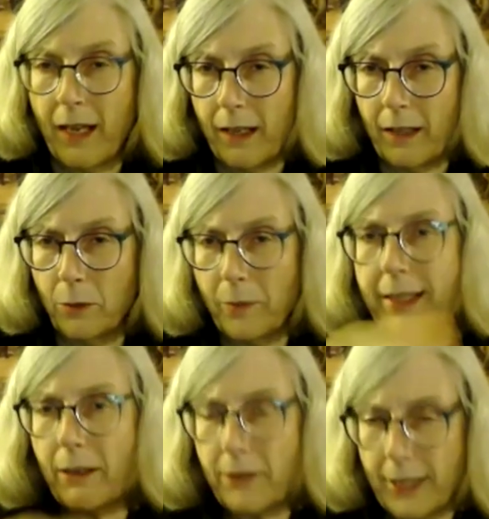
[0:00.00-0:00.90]
a little
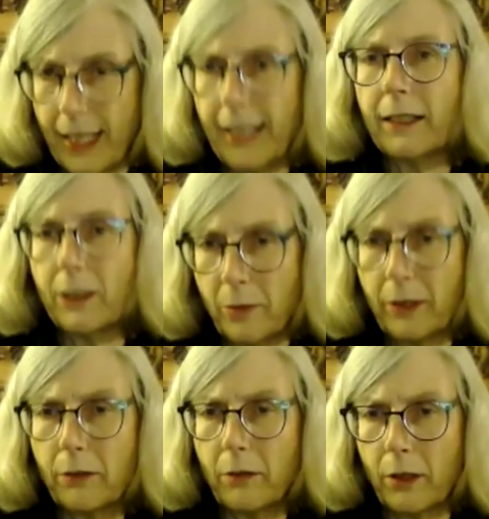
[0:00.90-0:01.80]
bit downstate and a little
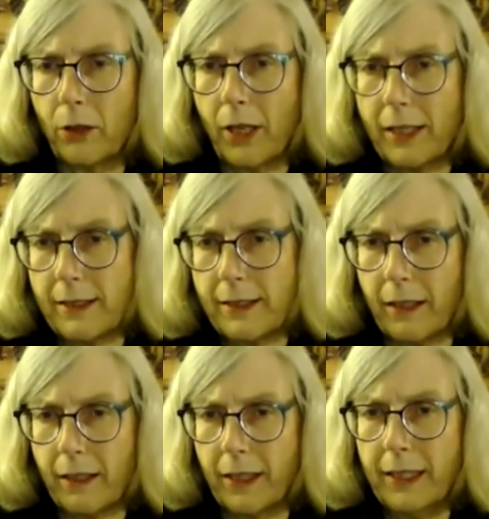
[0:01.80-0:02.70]
bit across
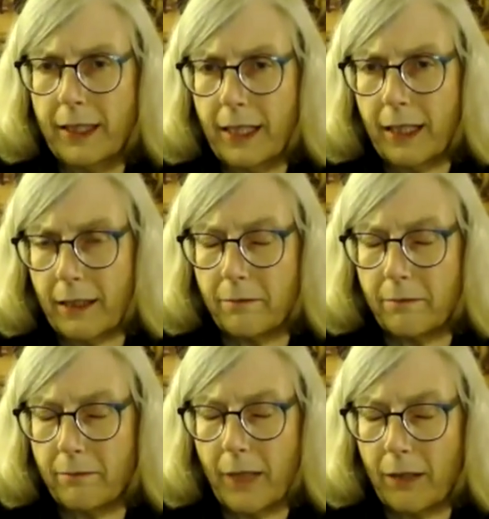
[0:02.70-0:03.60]
uh, India,
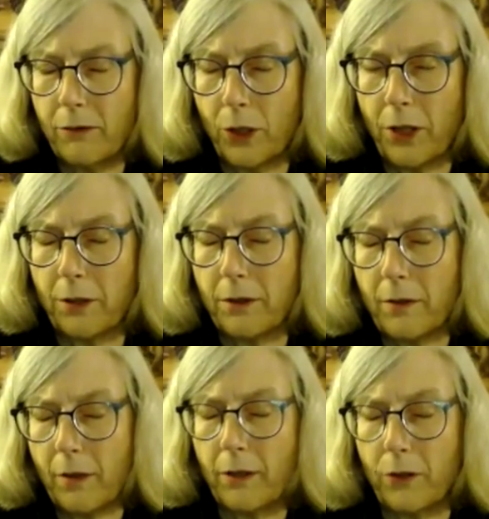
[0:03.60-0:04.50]
northern
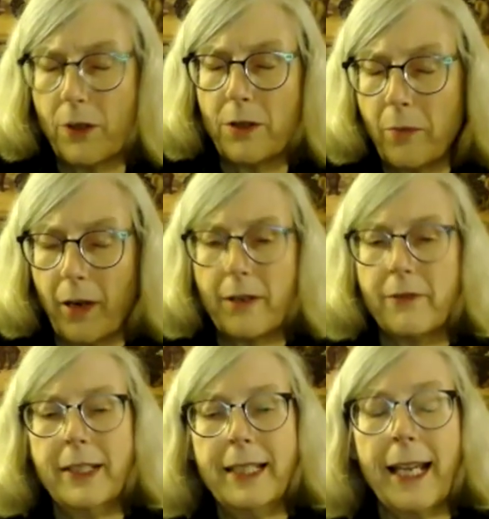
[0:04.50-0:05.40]
or northern part
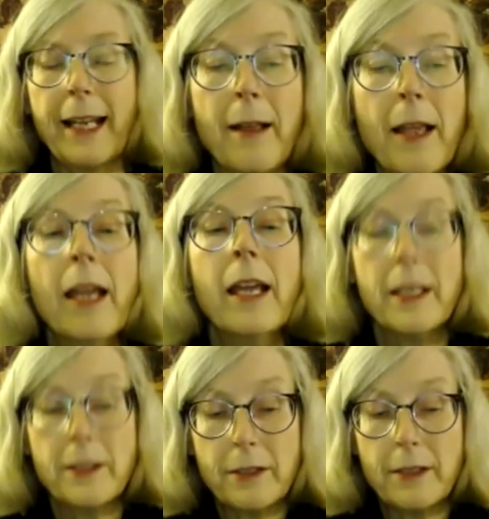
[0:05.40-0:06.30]
of Indiana
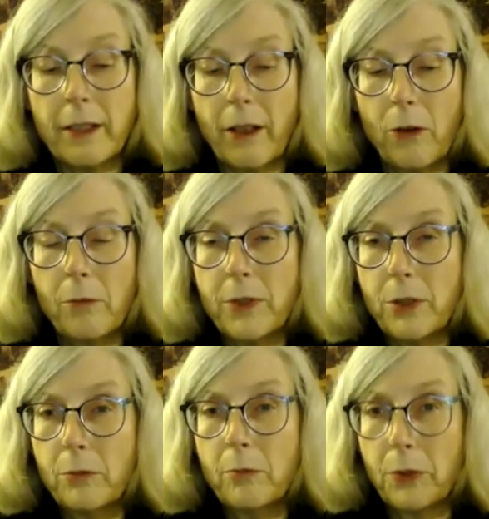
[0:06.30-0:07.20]
is home
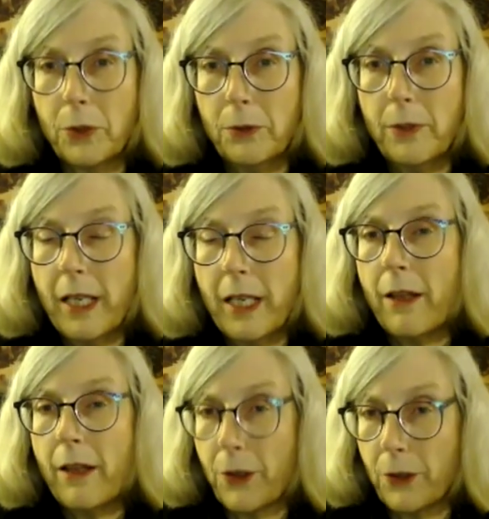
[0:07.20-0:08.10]
to Brood
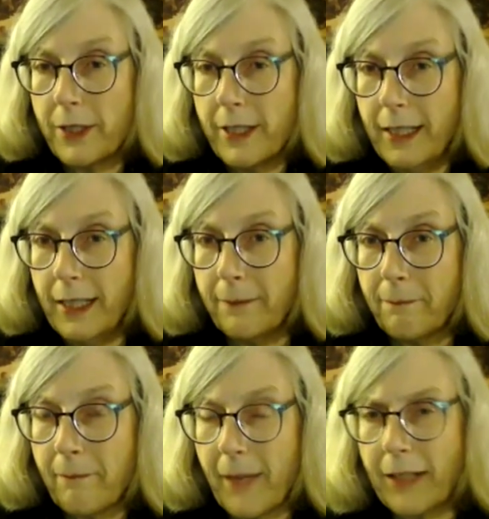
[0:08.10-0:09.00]
13.
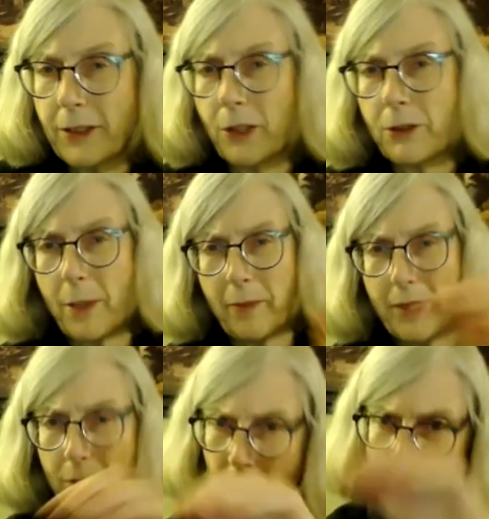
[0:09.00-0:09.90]
Actually goes up
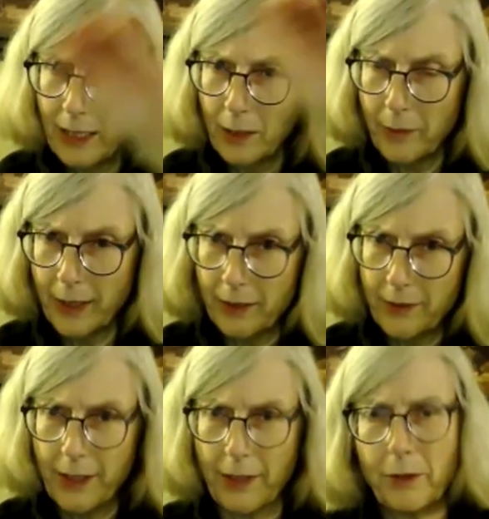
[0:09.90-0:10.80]
into a little bit of
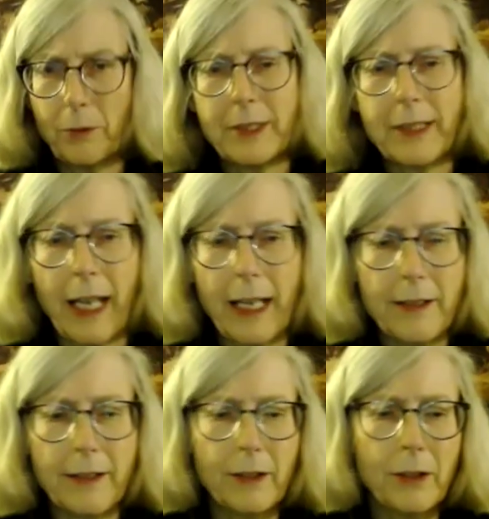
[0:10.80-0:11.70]
southern
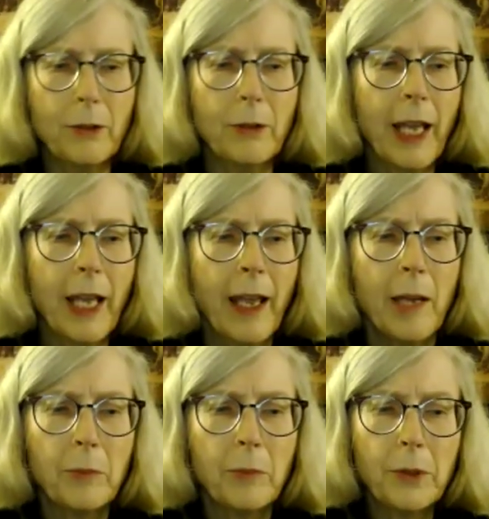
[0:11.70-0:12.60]
Wisconsin too.
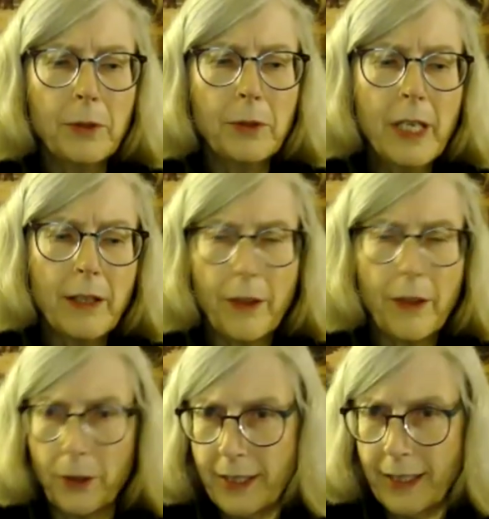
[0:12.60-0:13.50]
Brood
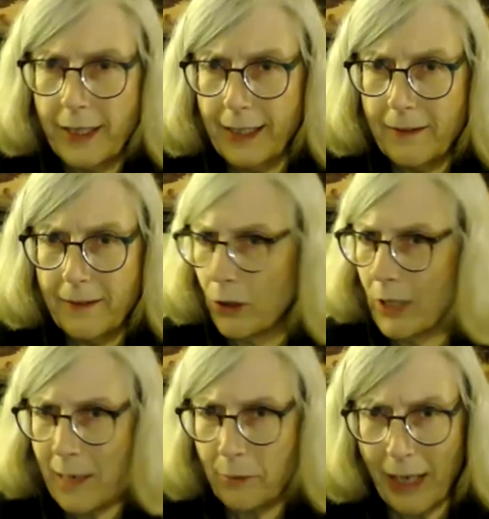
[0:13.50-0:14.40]
13, there's a whole
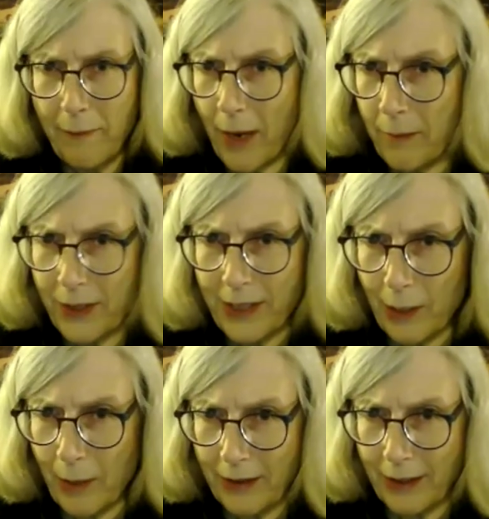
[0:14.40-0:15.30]
lot of prime numbers that are
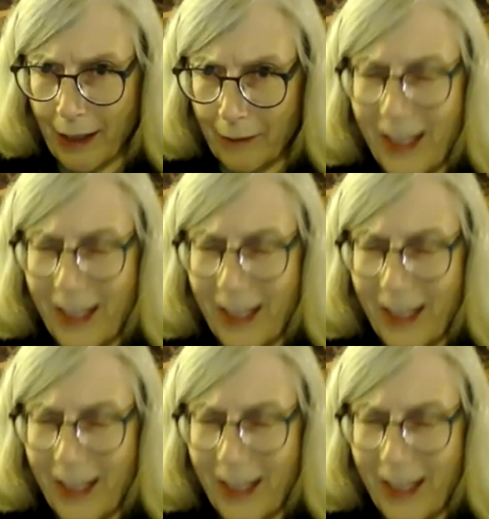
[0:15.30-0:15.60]
about to come.